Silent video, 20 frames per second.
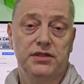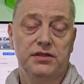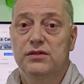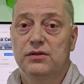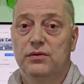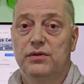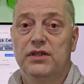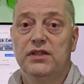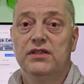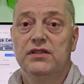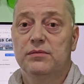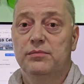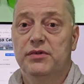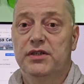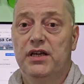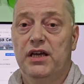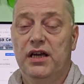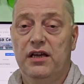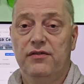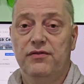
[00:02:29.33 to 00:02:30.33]
So it's a
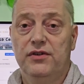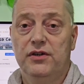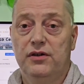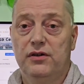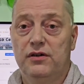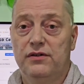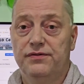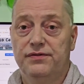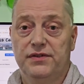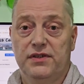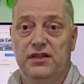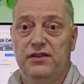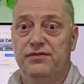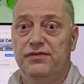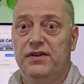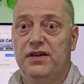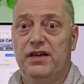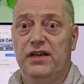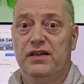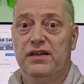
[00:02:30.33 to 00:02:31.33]
behavior of,
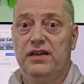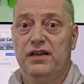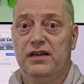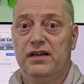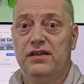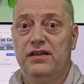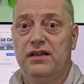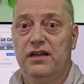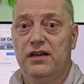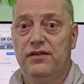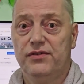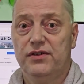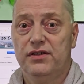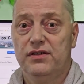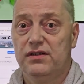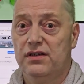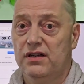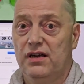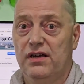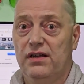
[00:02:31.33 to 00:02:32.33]
if I can't have
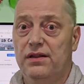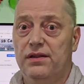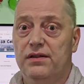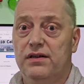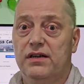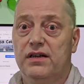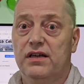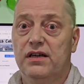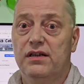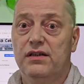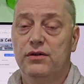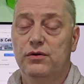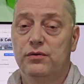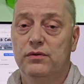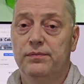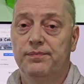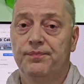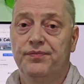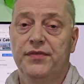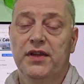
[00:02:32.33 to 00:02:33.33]
it, neither can you.